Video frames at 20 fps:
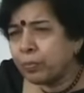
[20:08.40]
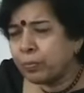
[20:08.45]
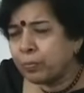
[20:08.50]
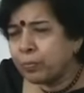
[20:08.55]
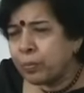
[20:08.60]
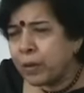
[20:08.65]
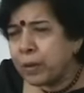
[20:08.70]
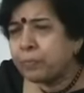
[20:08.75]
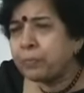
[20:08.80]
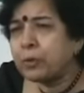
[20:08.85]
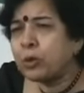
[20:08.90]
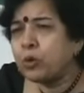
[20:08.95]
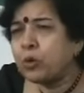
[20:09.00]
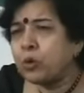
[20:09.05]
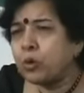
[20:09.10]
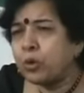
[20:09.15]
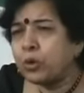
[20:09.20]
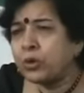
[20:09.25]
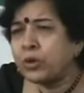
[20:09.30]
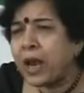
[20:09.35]
people
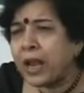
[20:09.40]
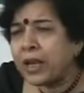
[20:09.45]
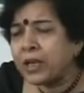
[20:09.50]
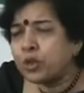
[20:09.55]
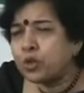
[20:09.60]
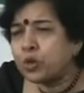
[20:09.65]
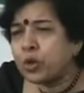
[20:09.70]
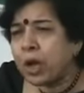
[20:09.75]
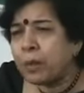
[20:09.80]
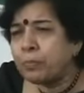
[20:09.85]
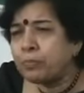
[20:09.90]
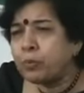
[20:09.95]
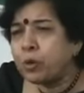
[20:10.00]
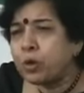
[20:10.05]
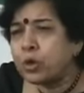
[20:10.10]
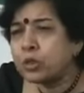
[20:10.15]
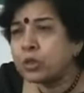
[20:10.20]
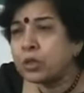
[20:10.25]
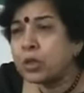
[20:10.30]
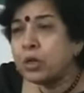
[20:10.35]
who try to
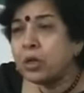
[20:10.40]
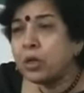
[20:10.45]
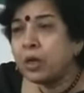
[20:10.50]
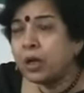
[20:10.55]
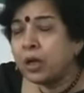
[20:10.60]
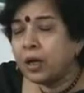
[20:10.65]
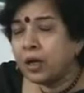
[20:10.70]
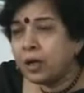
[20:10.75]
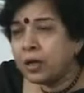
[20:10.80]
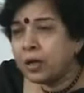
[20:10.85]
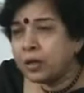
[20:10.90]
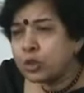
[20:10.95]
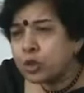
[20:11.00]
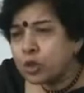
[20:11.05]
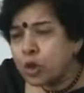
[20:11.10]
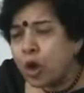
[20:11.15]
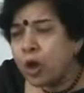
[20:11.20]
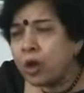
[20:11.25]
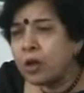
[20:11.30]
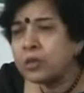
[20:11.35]
compose
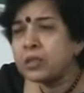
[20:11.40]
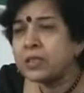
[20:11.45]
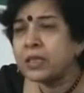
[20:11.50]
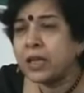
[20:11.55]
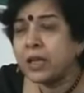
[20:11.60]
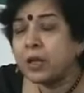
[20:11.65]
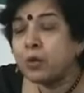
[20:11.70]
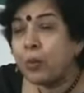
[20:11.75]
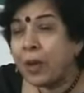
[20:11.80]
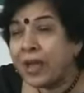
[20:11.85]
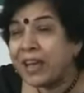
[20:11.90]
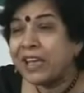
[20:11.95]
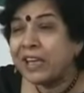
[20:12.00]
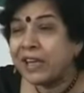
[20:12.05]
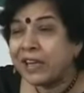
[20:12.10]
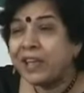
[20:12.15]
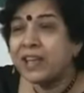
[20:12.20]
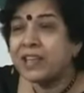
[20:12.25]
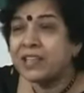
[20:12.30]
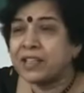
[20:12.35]
songs in very
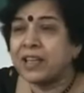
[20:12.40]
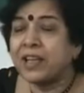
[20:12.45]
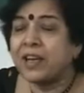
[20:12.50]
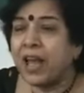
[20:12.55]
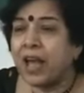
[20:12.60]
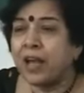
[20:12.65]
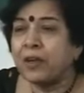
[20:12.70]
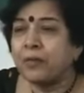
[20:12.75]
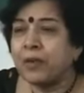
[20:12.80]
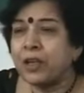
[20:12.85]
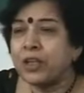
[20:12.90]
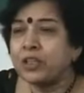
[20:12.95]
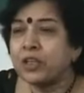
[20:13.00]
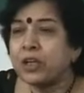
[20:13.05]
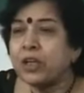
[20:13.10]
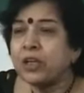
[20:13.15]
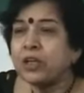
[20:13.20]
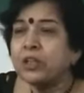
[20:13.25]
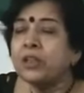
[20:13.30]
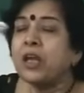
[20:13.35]
easy language.
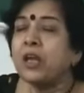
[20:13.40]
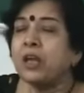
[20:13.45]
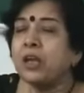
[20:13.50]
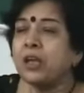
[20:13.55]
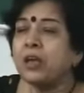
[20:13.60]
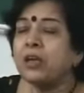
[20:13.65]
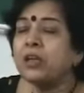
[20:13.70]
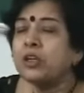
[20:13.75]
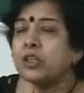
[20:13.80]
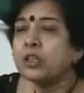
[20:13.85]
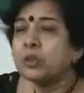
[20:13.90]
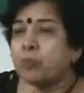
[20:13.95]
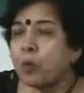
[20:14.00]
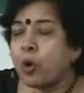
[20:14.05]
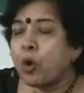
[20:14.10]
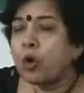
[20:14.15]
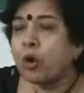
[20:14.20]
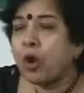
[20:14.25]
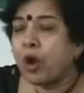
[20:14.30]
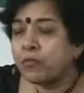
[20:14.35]
They
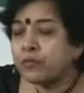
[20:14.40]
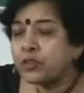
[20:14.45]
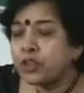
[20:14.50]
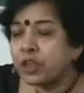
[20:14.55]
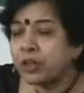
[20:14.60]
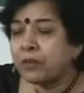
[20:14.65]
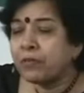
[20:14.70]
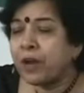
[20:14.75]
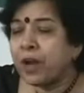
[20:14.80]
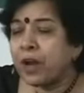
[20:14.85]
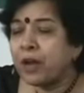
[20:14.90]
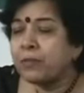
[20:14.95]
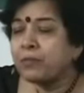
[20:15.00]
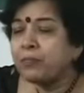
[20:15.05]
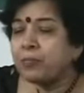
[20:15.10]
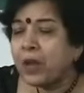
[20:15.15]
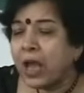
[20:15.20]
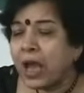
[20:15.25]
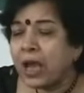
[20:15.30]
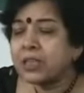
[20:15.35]
spoke of Shiva
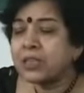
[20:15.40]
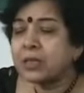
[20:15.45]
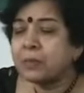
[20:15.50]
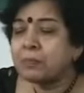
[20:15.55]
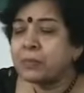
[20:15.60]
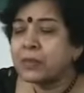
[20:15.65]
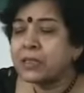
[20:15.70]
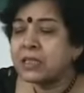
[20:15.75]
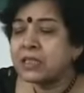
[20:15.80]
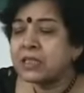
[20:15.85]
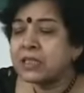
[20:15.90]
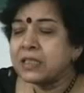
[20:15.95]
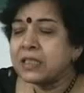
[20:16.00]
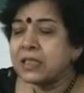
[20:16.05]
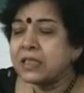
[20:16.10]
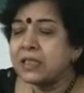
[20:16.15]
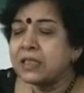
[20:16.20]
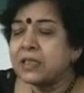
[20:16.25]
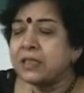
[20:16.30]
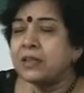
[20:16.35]
as a
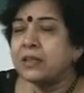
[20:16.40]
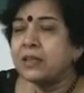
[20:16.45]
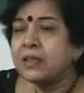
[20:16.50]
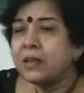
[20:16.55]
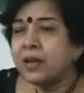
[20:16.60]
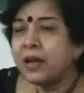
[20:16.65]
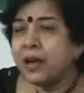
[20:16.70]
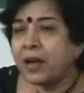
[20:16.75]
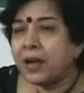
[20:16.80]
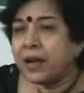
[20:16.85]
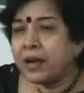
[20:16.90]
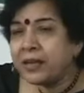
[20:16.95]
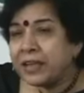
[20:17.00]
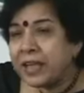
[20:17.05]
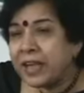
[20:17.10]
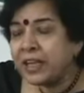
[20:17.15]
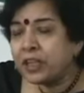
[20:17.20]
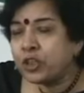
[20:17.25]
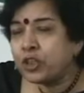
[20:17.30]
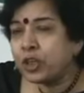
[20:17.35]
personal
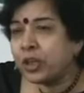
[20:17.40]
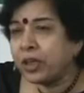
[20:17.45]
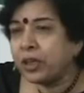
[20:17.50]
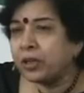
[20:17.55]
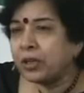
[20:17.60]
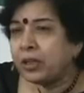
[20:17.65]
deity.